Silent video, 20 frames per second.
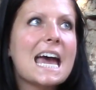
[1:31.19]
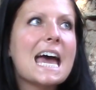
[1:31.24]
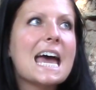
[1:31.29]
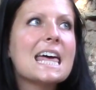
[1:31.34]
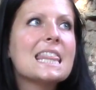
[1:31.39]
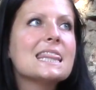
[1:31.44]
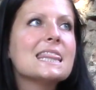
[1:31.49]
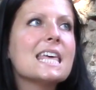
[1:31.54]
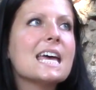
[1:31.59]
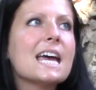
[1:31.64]

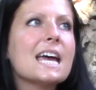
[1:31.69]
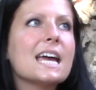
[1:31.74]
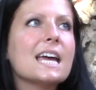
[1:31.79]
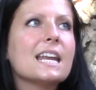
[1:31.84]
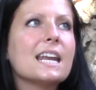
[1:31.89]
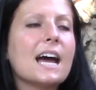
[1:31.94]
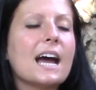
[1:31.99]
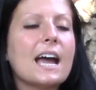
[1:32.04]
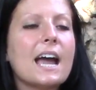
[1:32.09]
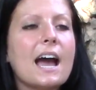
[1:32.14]
And
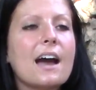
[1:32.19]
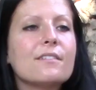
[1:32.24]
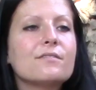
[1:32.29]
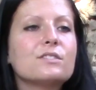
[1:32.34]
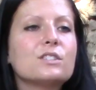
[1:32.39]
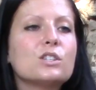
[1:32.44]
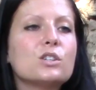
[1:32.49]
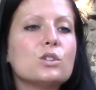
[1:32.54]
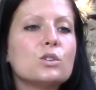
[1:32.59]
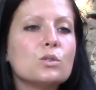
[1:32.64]
then I
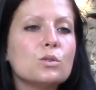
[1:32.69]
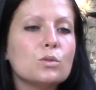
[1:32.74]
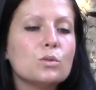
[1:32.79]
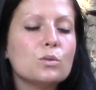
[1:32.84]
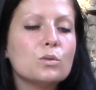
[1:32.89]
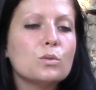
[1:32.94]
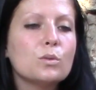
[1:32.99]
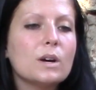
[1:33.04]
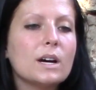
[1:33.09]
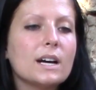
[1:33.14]
have
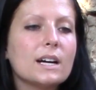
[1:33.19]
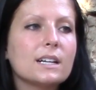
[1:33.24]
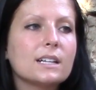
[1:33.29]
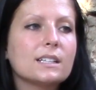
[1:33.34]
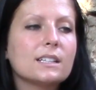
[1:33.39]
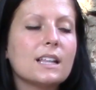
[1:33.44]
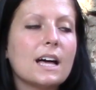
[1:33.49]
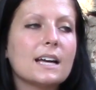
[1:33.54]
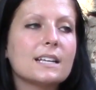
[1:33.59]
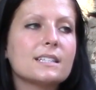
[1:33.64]
2
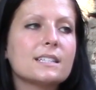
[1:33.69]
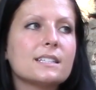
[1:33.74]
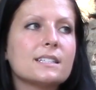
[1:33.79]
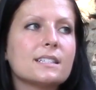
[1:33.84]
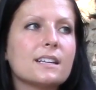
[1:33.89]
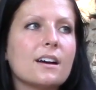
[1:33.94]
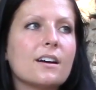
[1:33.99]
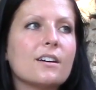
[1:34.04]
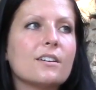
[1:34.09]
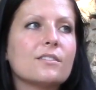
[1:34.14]

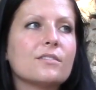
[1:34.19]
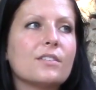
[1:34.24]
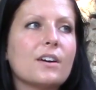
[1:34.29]
classes of